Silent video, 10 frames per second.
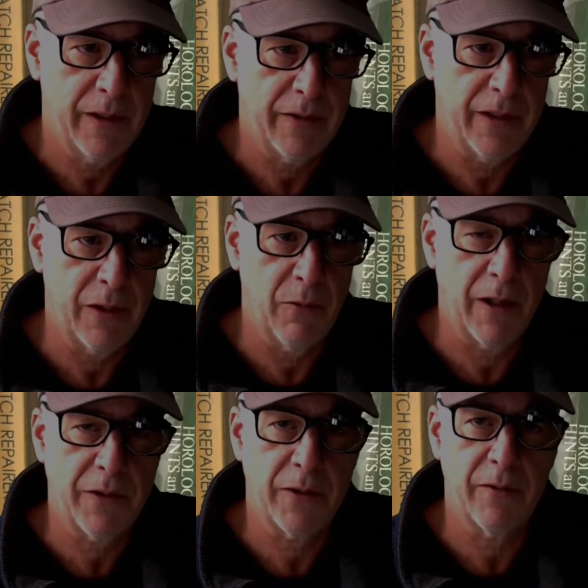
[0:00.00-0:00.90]

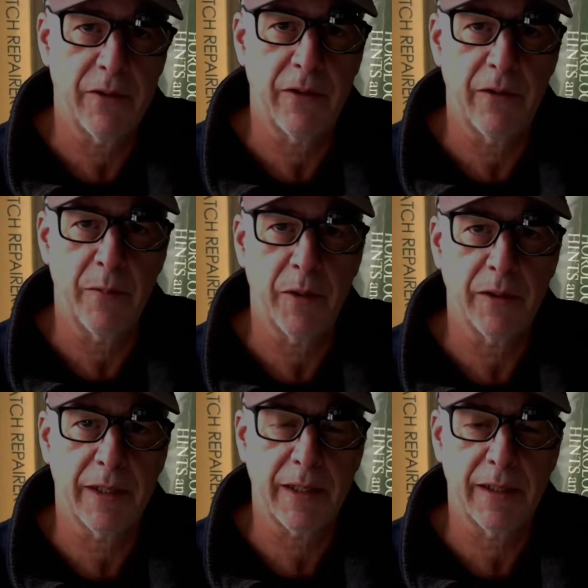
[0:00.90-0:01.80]
jdwatchservice at
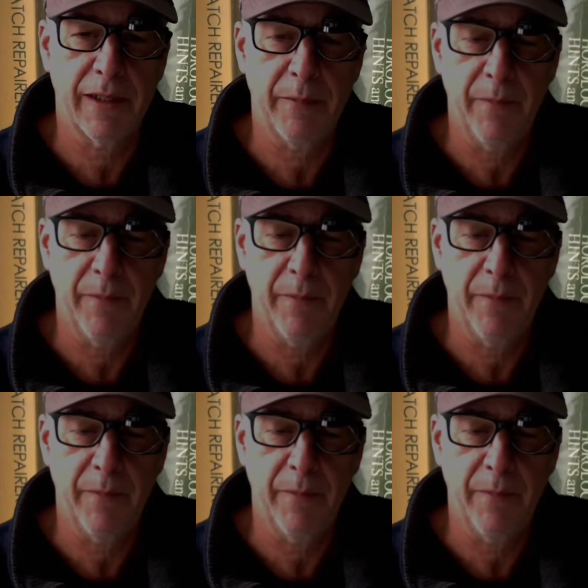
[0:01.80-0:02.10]
gmail.com.